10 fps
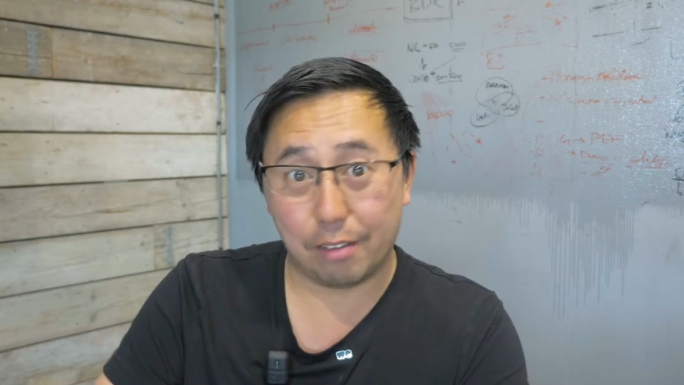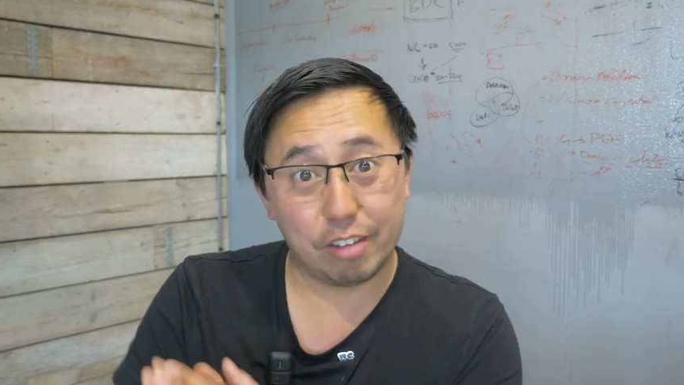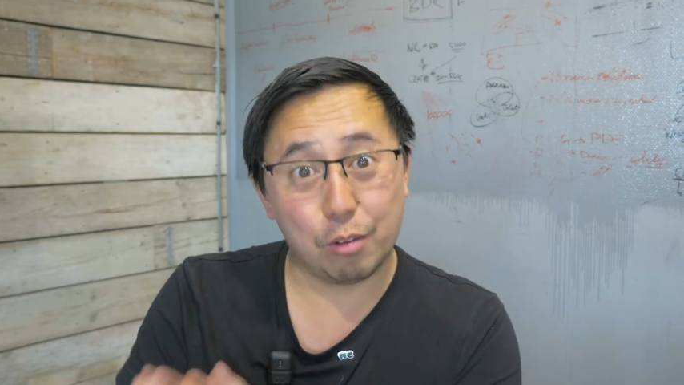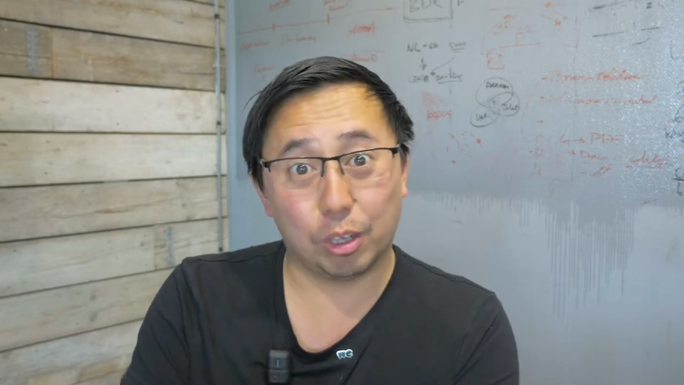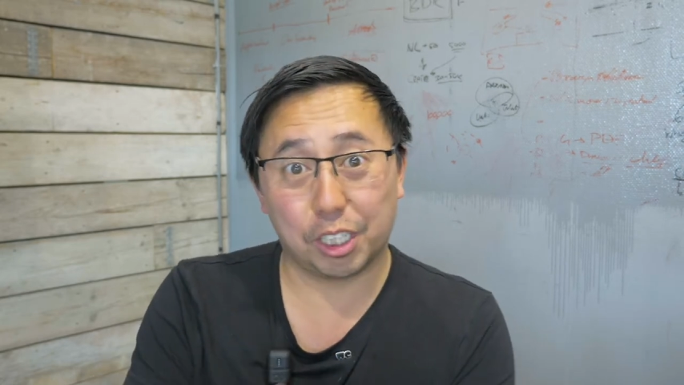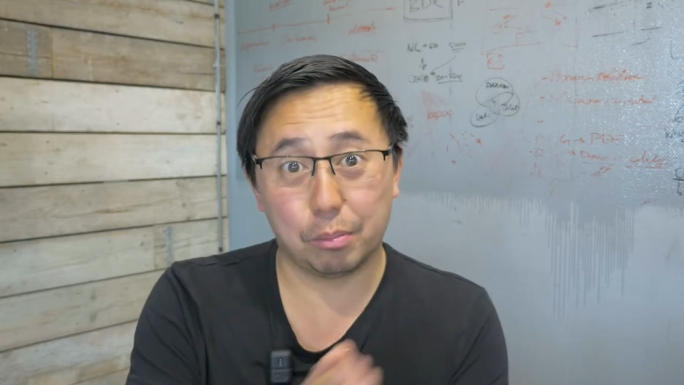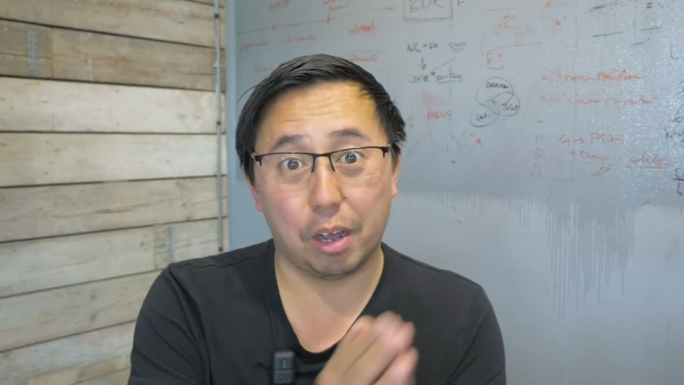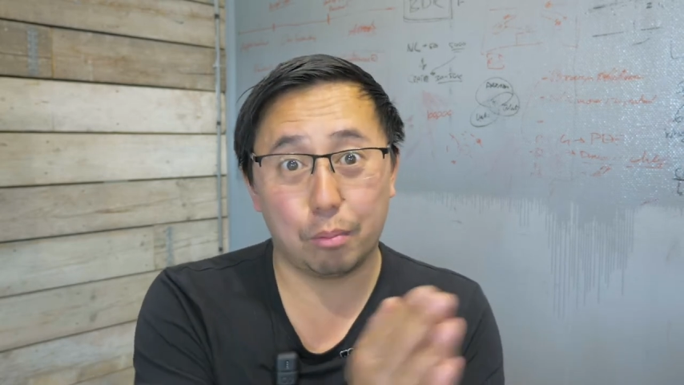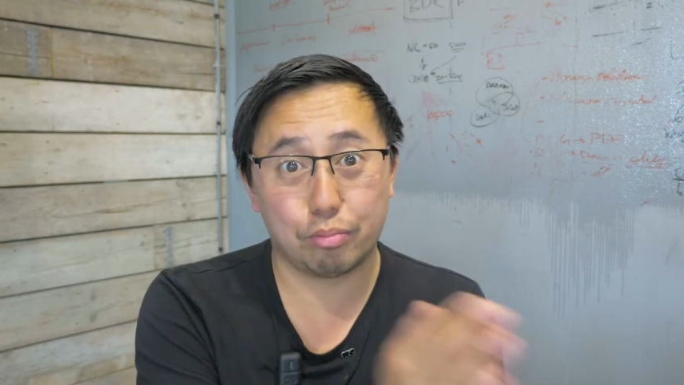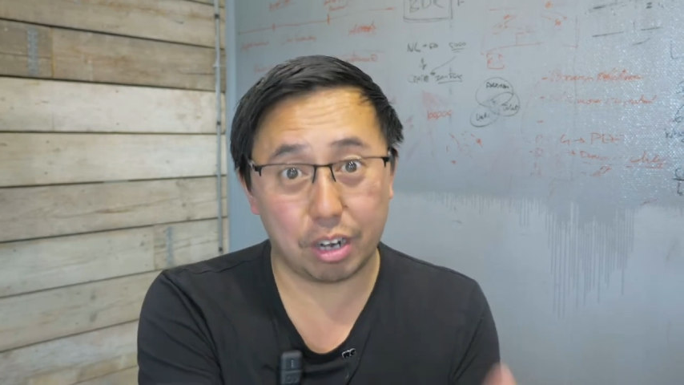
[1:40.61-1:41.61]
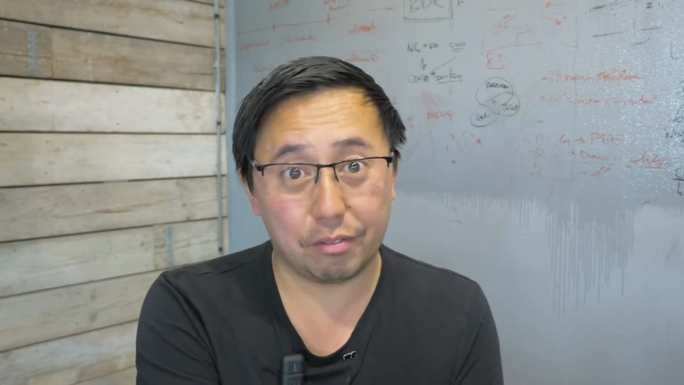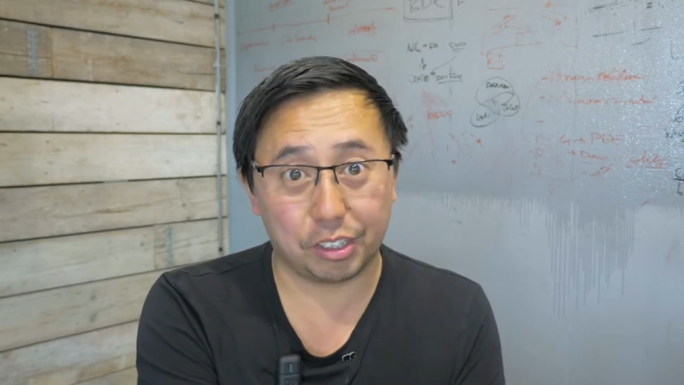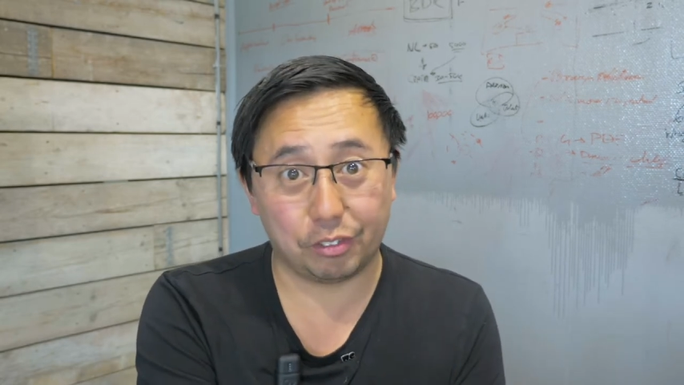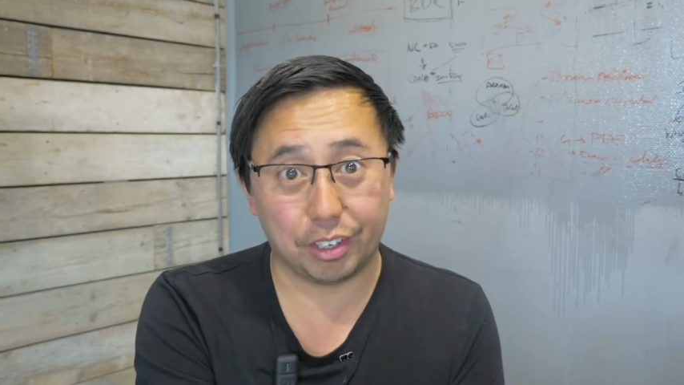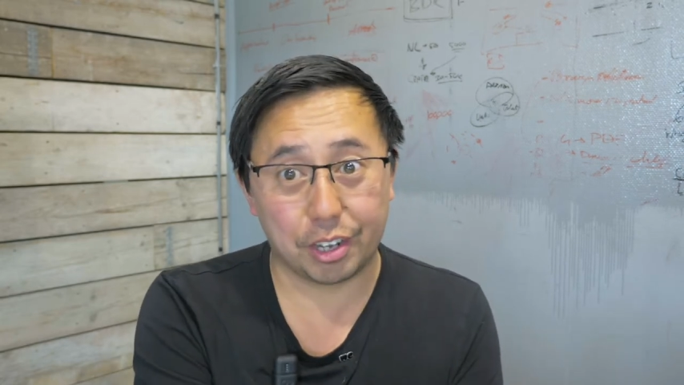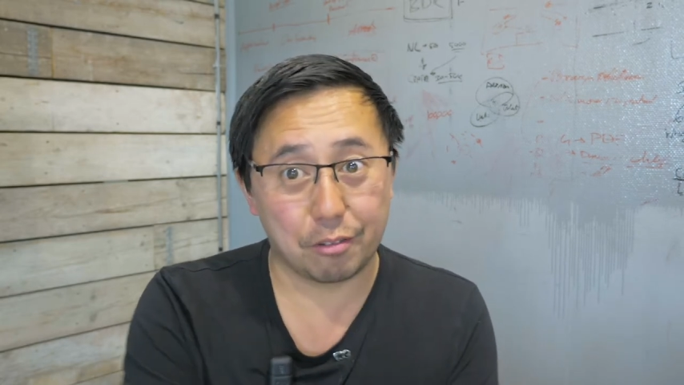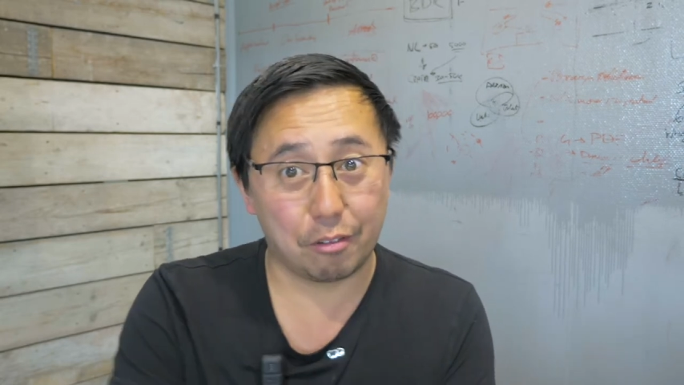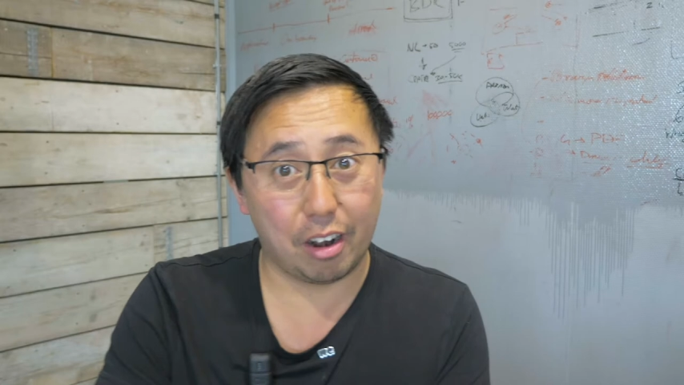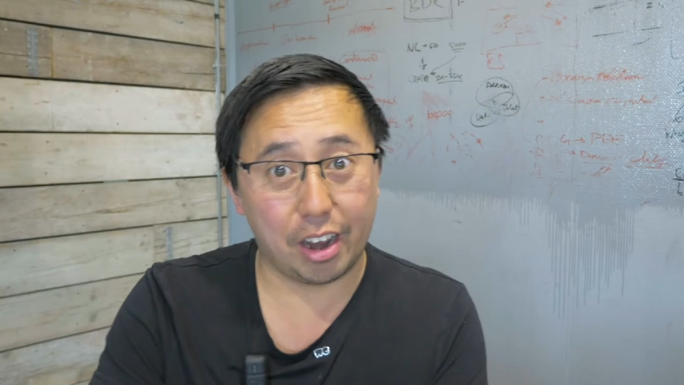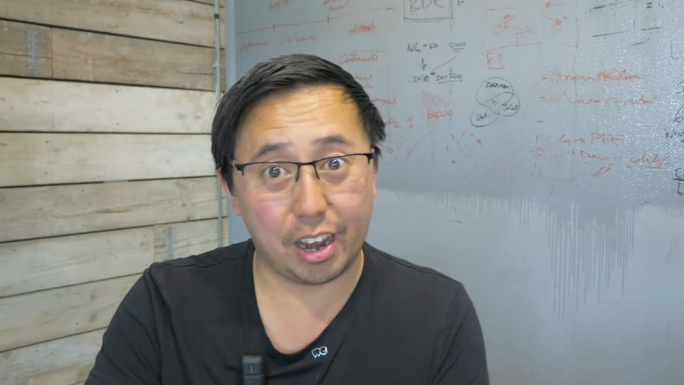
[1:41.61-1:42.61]
and rewatching my previous video
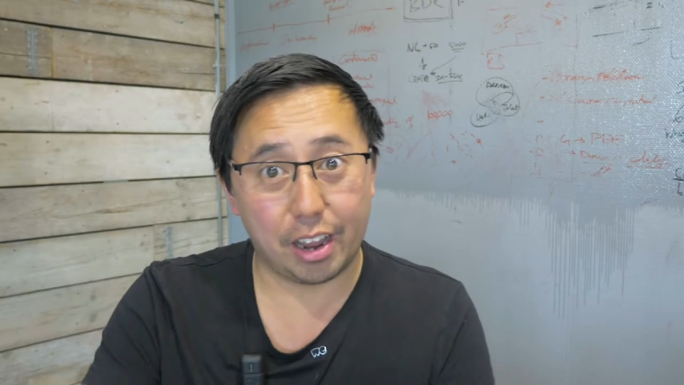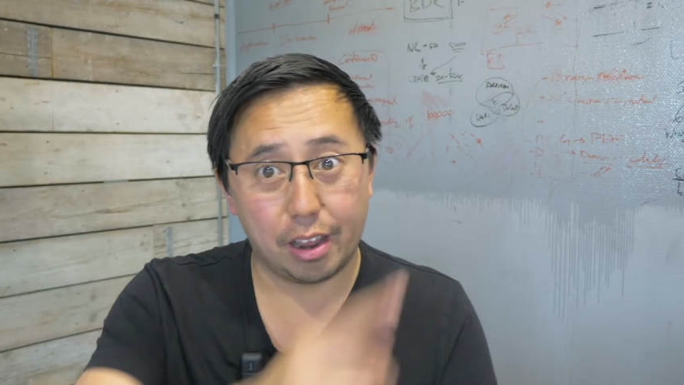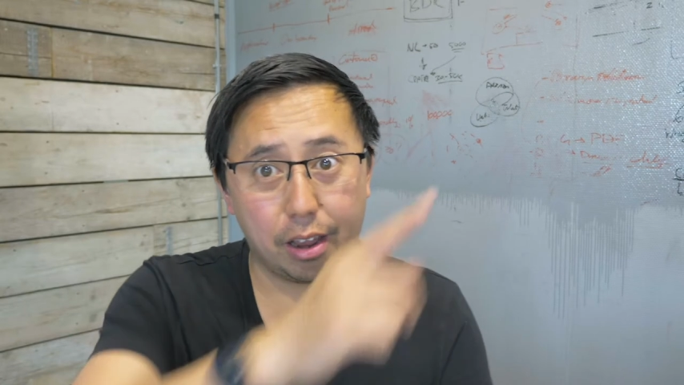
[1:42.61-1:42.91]
right